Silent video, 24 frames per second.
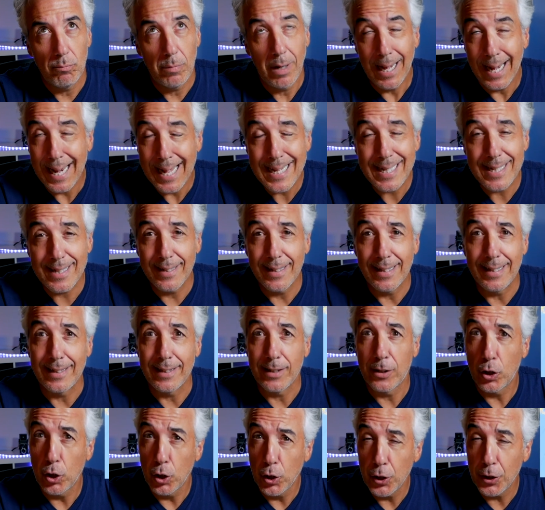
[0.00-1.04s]
less than
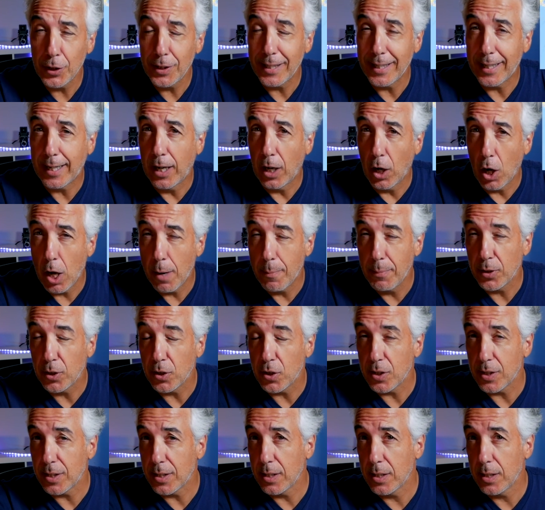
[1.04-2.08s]
thirty
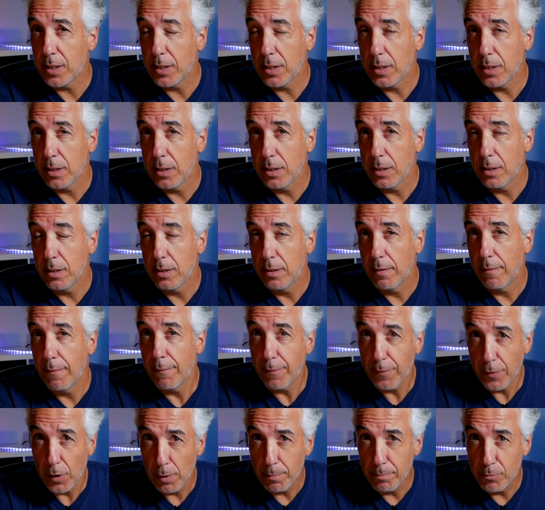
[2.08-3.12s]
kilometers
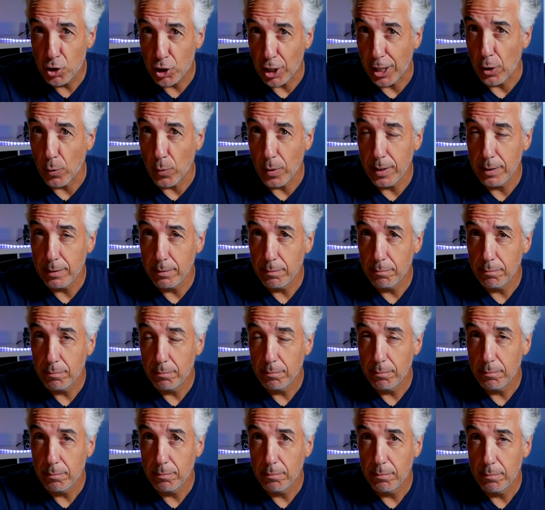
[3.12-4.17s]
from Genoa,
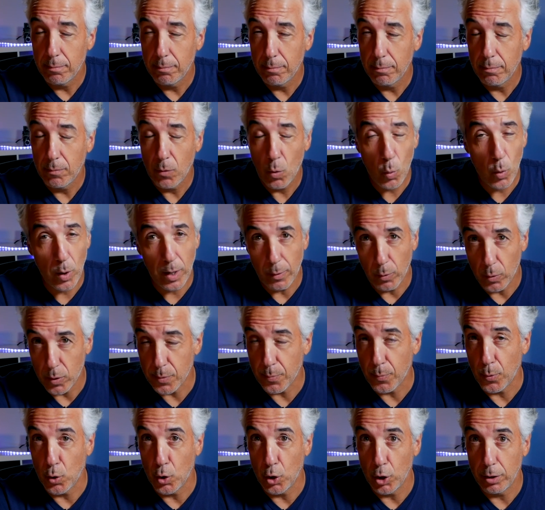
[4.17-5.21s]
where I was
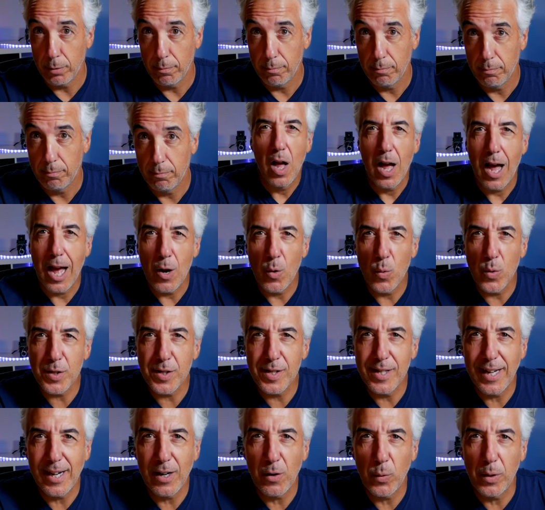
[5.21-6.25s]
born. I was
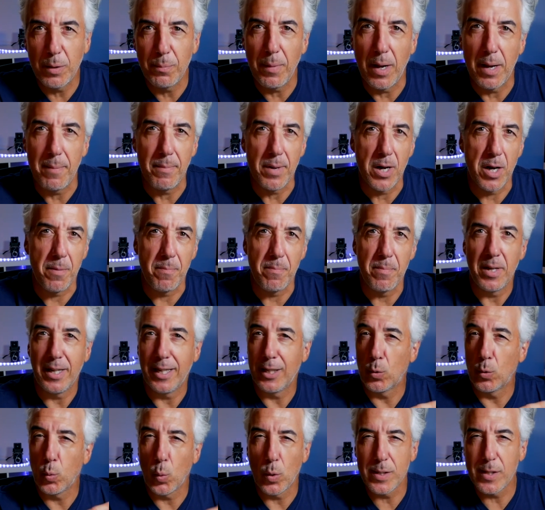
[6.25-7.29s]
there with my mom.
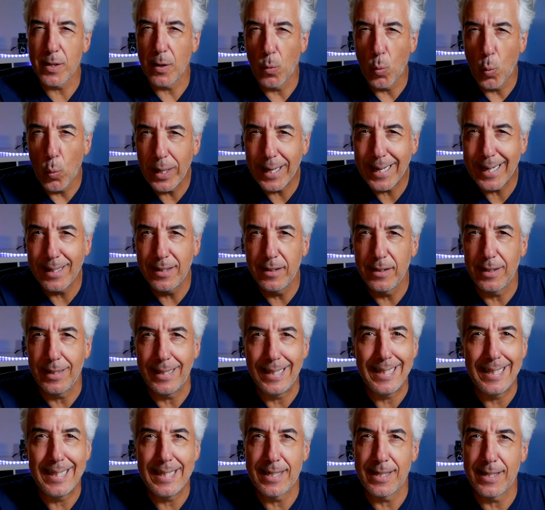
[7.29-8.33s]
It was a weekend
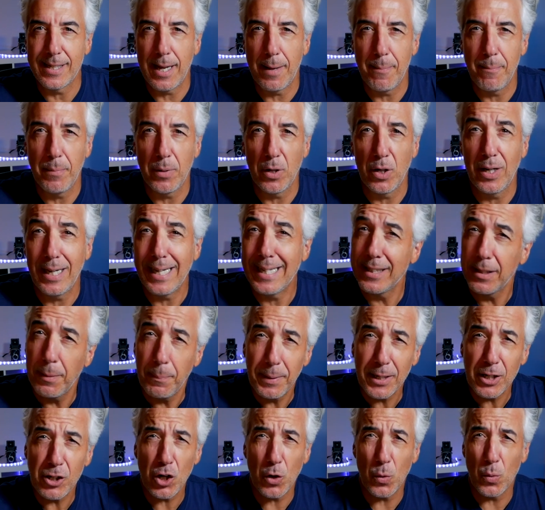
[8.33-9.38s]
in December and the
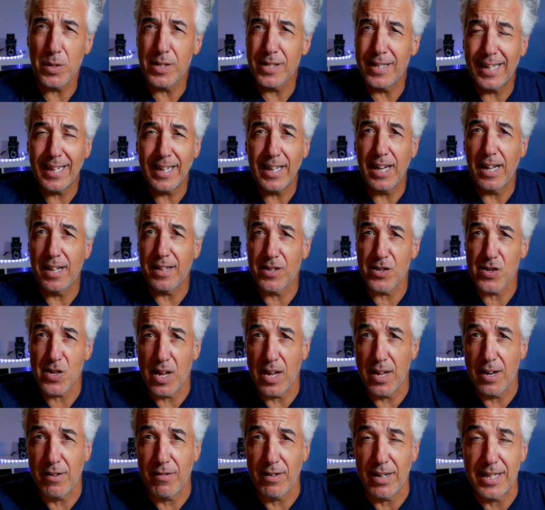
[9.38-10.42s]
picture was taken at
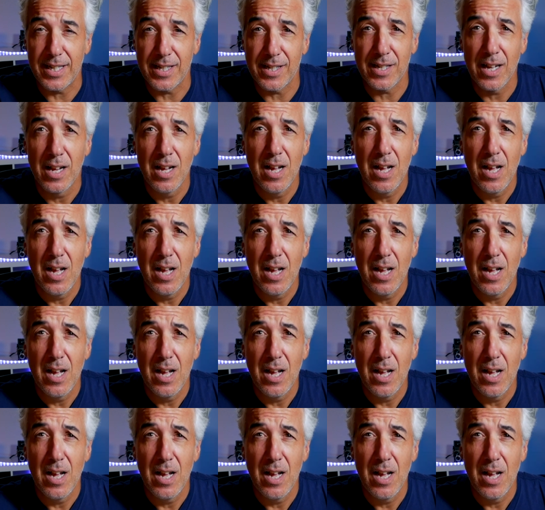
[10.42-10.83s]
sunrise.